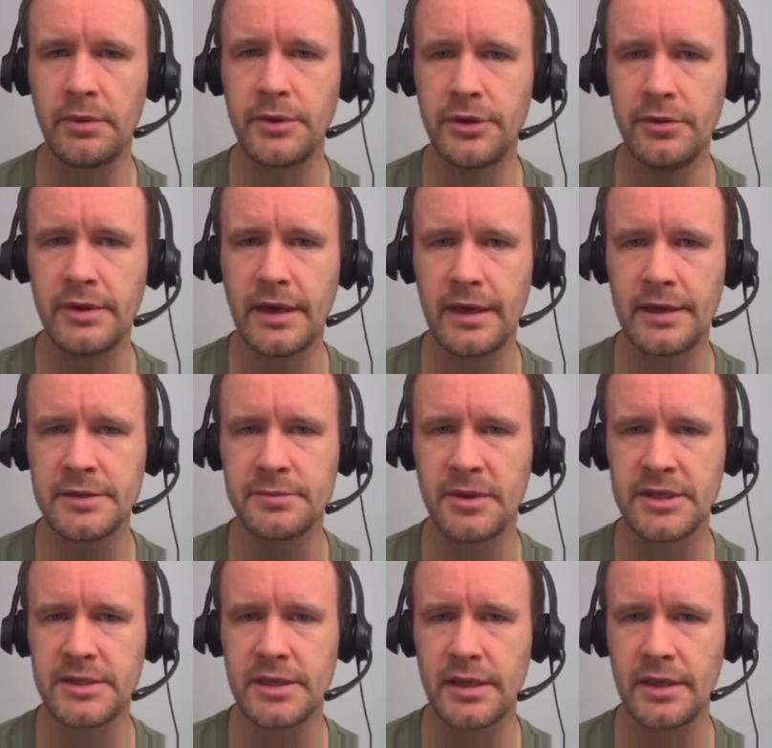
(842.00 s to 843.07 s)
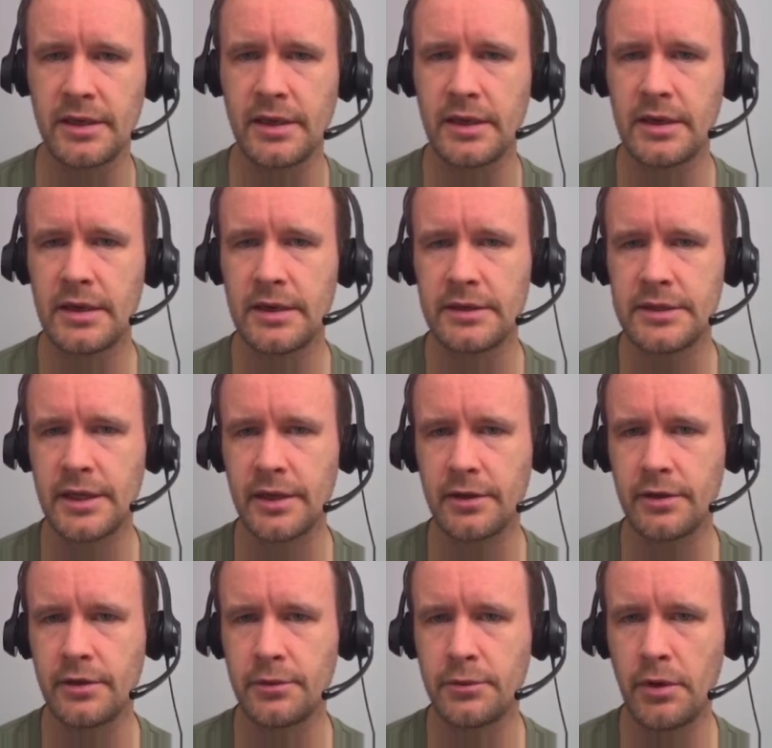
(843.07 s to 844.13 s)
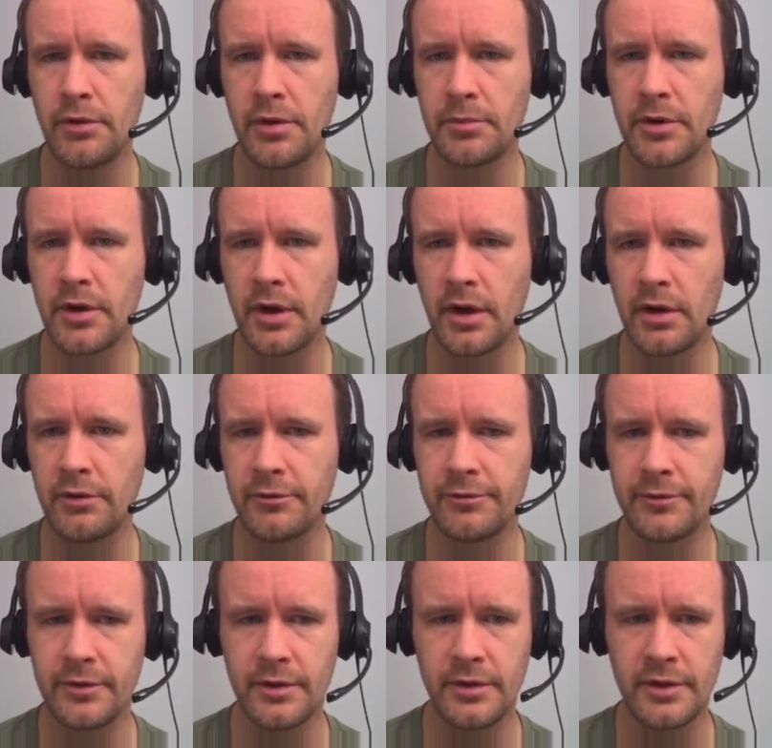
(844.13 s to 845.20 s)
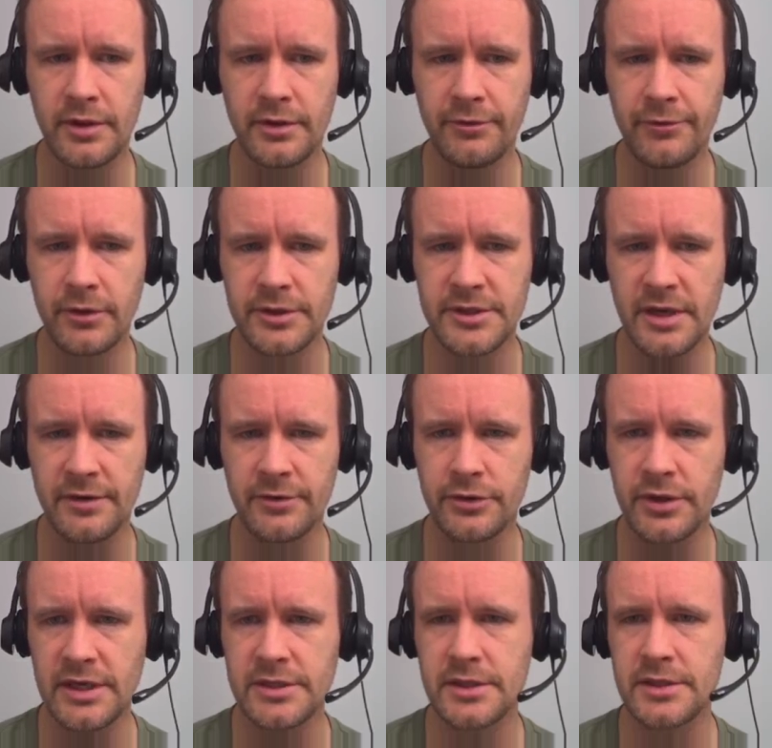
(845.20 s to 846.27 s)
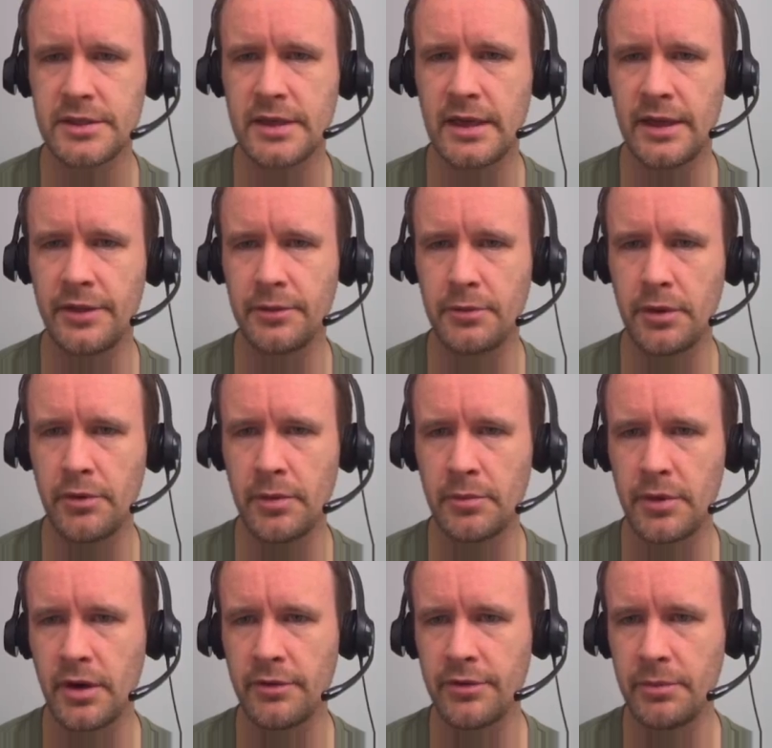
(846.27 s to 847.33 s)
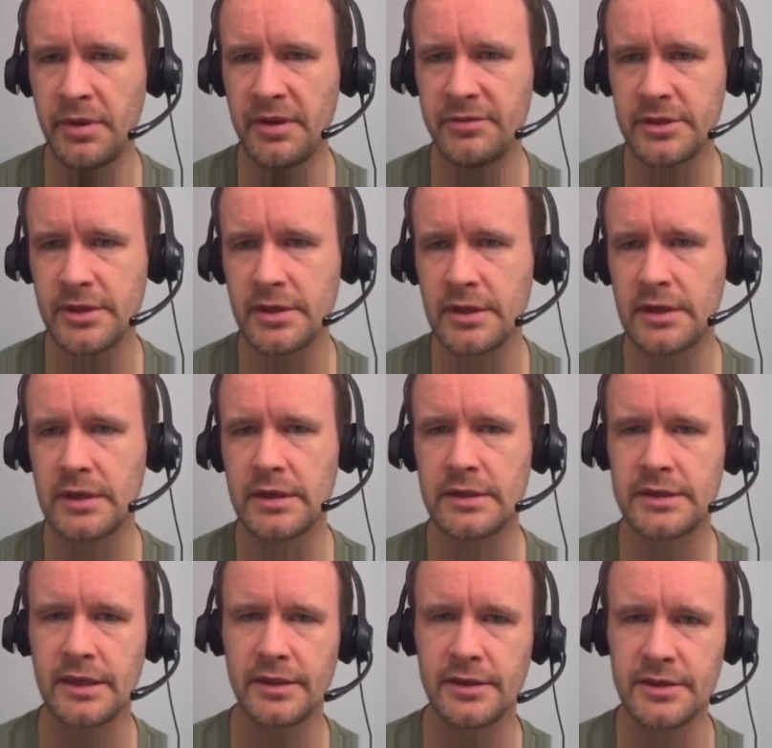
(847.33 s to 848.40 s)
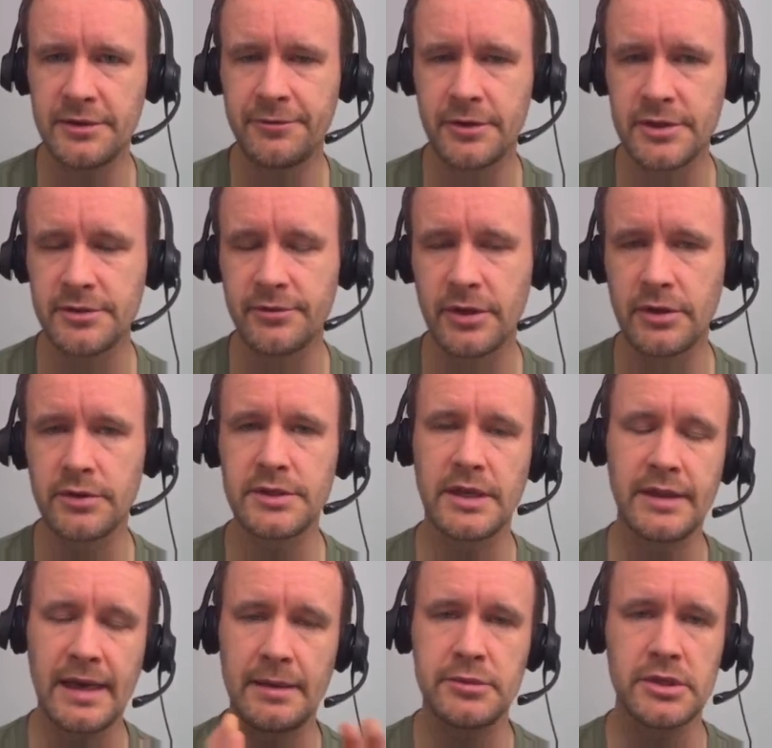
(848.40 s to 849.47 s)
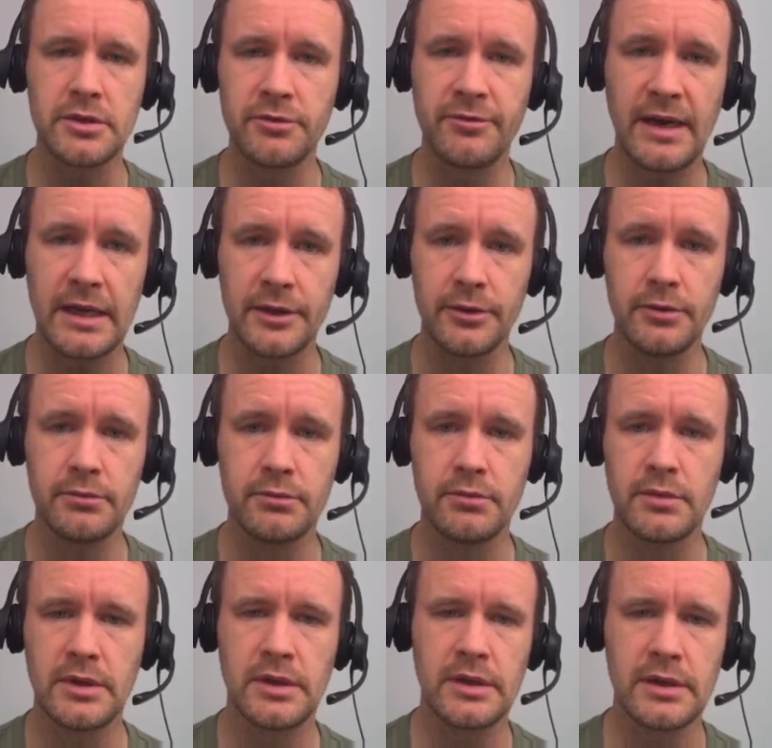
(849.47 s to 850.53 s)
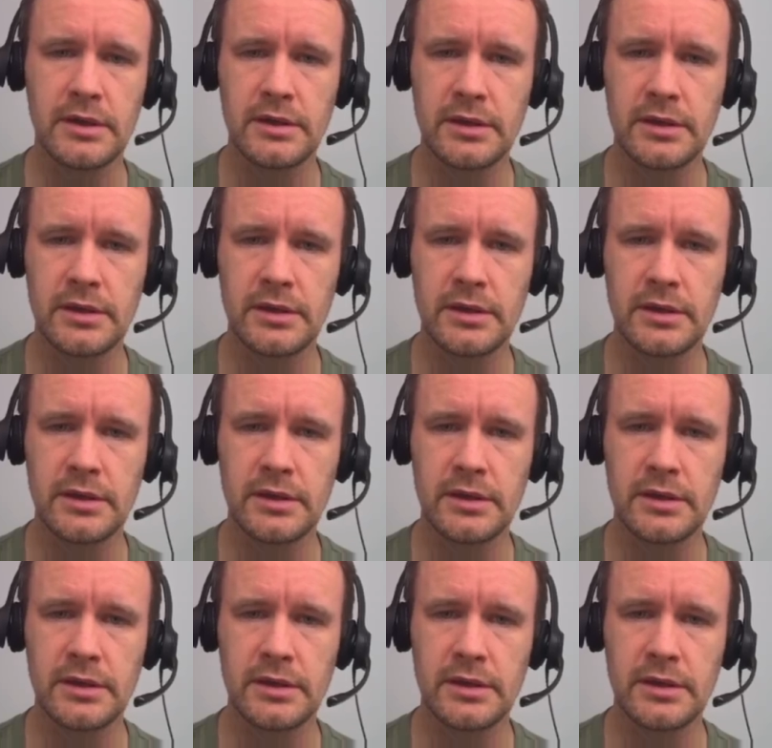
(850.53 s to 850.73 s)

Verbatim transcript: we do that is by saying take the row number of the full set of addresses and the row number of the pivot, take the difference of those and the absolute value. Uh,